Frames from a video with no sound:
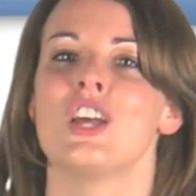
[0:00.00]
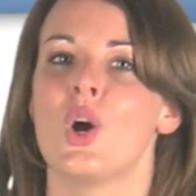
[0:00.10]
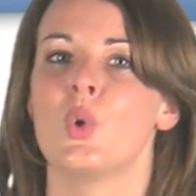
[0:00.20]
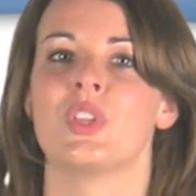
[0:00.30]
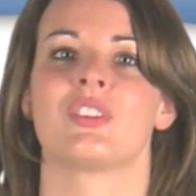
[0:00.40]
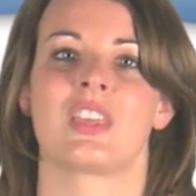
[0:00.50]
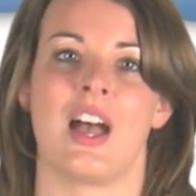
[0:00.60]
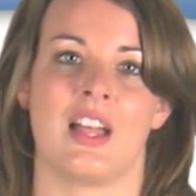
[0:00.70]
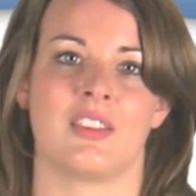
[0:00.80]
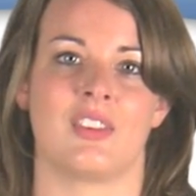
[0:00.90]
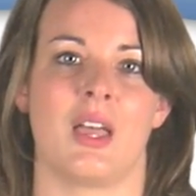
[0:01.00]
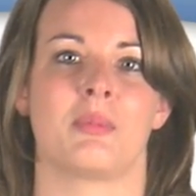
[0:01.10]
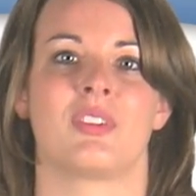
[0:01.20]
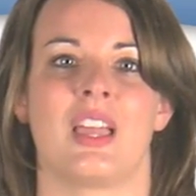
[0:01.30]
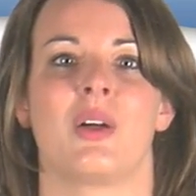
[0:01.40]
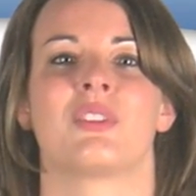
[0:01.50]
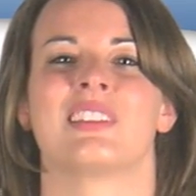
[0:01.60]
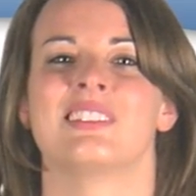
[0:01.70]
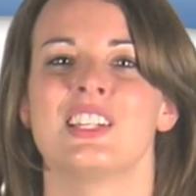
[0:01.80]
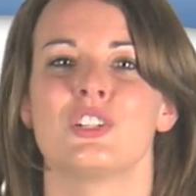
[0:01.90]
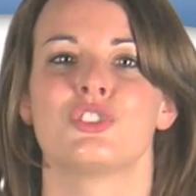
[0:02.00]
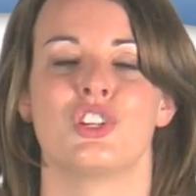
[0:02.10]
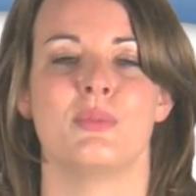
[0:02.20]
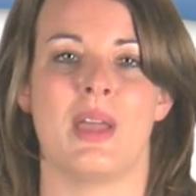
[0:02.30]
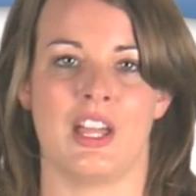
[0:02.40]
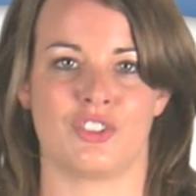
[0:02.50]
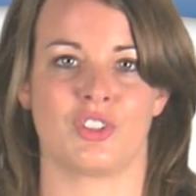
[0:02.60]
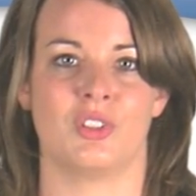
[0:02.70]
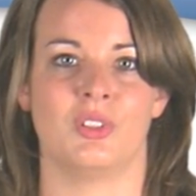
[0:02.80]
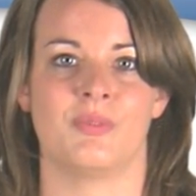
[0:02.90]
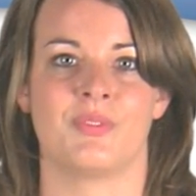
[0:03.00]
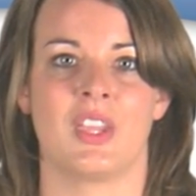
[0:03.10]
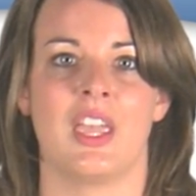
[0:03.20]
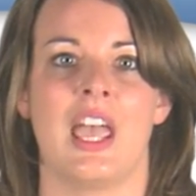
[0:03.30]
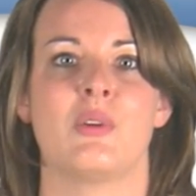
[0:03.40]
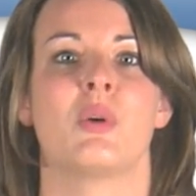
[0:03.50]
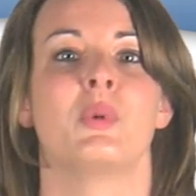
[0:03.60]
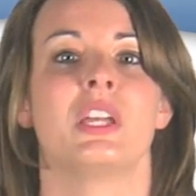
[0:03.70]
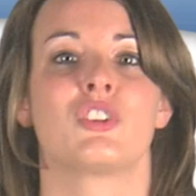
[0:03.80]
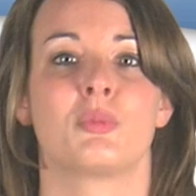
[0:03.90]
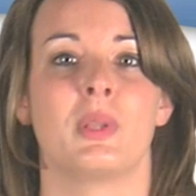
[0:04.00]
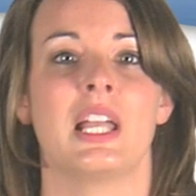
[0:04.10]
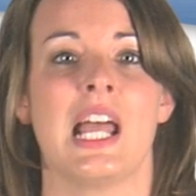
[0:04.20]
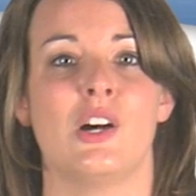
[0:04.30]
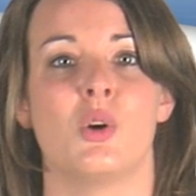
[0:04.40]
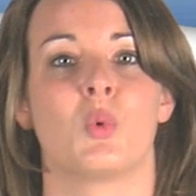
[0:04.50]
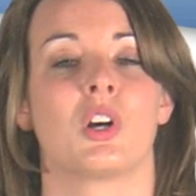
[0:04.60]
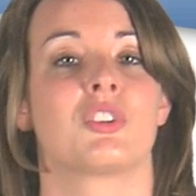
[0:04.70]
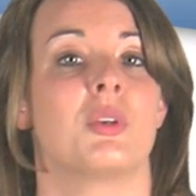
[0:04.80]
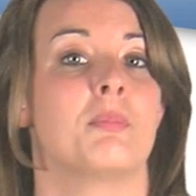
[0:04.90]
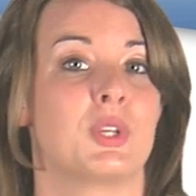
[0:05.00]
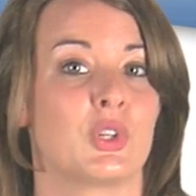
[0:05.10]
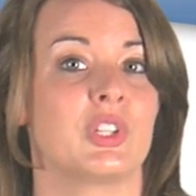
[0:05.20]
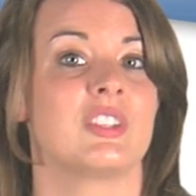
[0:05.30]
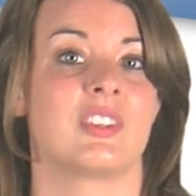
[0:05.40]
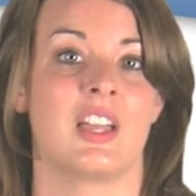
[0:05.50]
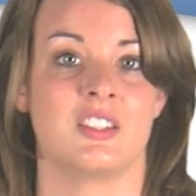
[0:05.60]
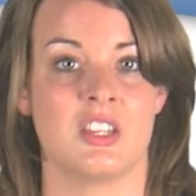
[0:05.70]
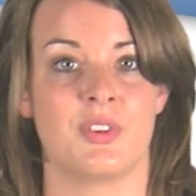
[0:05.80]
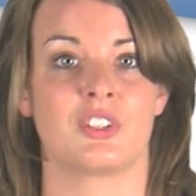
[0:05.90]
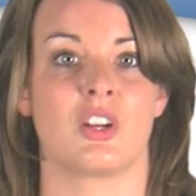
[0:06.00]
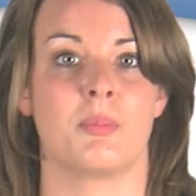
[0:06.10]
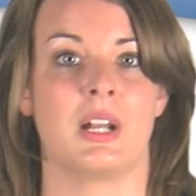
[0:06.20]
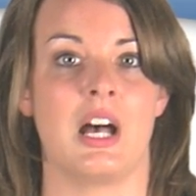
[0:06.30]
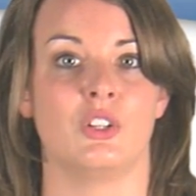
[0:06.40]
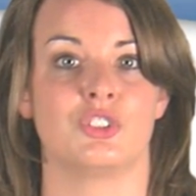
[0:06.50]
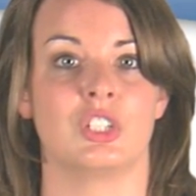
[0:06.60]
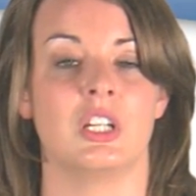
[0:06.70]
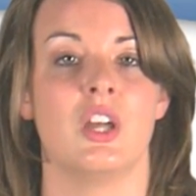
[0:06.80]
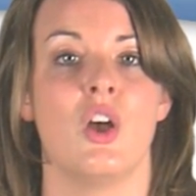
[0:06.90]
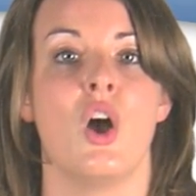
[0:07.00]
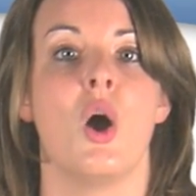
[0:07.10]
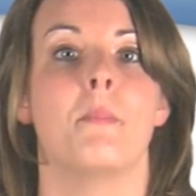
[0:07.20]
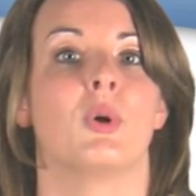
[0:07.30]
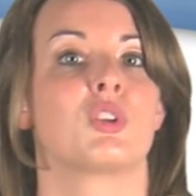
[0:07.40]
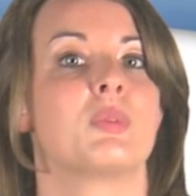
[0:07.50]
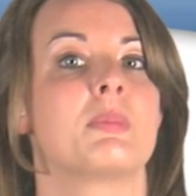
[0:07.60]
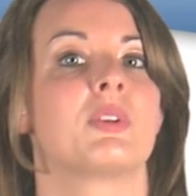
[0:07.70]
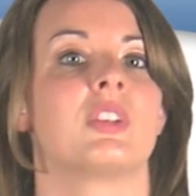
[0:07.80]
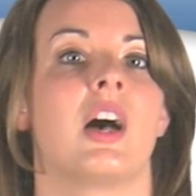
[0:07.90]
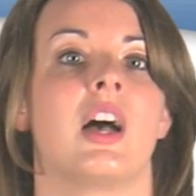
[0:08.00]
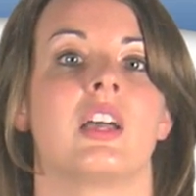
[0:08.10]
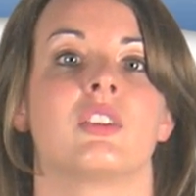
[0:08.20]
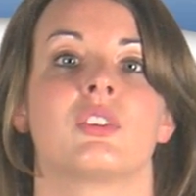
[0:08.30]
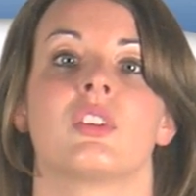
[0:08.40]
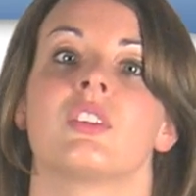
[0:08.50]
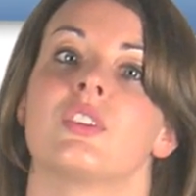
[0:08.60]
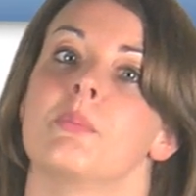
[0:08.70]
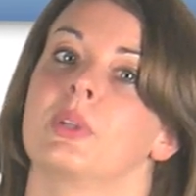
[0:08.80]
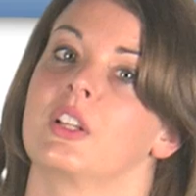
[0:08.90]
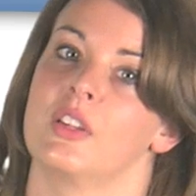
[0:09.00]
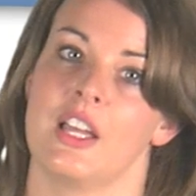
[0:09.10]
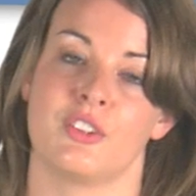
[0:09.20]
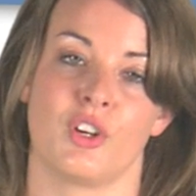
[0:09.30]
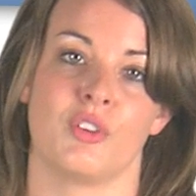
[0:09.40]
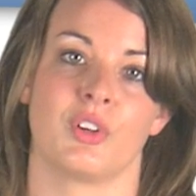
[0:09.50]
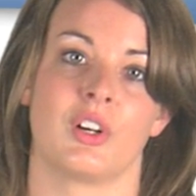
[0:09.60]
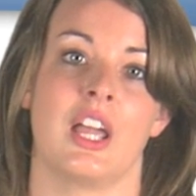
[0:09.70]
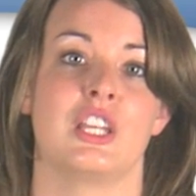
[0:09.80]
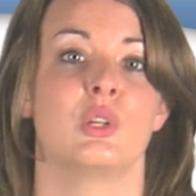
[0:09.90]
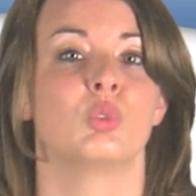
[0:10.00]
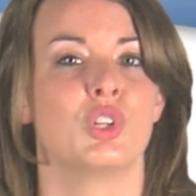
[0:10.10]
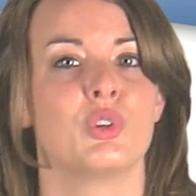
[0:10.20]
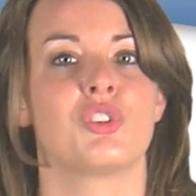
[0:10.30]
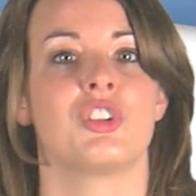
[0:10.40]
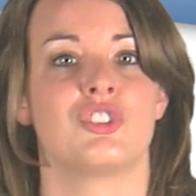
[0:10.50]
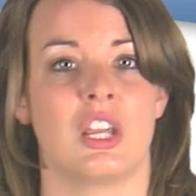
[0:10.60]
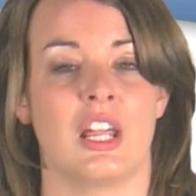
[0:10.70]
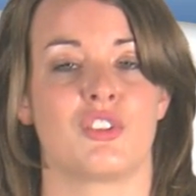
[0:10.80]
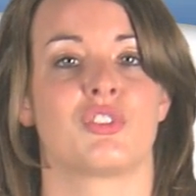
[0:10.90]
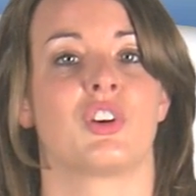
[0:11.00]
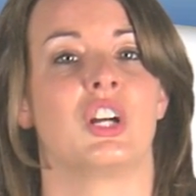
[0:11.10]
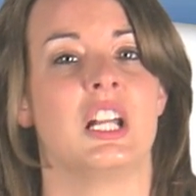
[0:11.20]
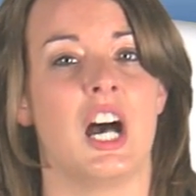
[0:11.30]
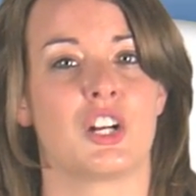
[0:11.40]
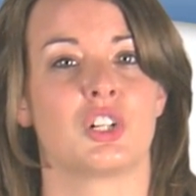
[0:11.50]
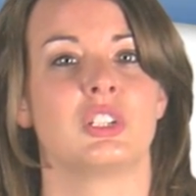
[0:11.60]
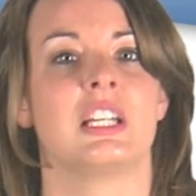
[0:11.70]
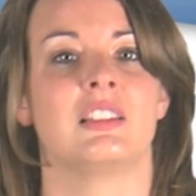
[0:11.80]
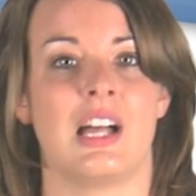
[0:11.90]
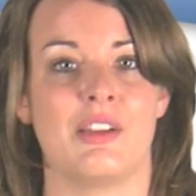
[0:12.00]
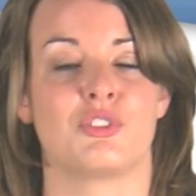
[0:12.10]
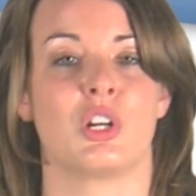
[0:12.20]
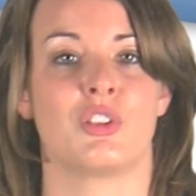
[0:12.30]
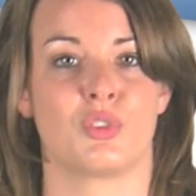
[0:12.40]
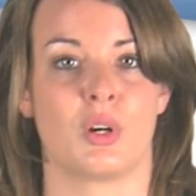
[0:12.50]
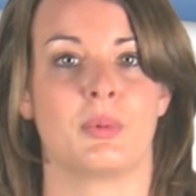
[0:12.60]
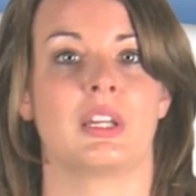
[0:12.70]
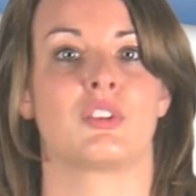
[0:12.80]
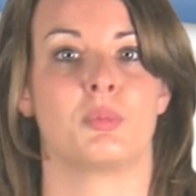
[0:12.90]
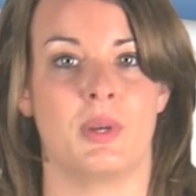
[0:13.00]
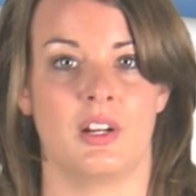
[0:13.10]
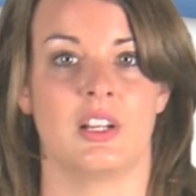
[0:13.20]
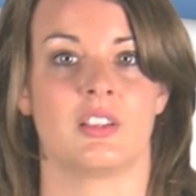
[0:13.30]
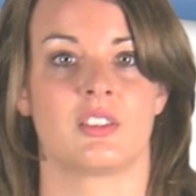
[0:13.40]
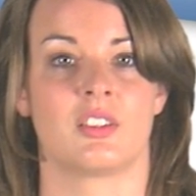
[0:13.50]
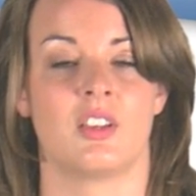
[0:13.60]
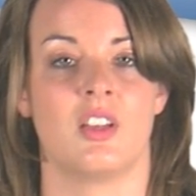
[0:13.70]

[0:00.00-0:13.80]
know this concept sounds a little too magical, and when we explain how it works in purely scientific terminology, most people's eyes simply glaze over and you lose the chance for an utterly life-transforming experience.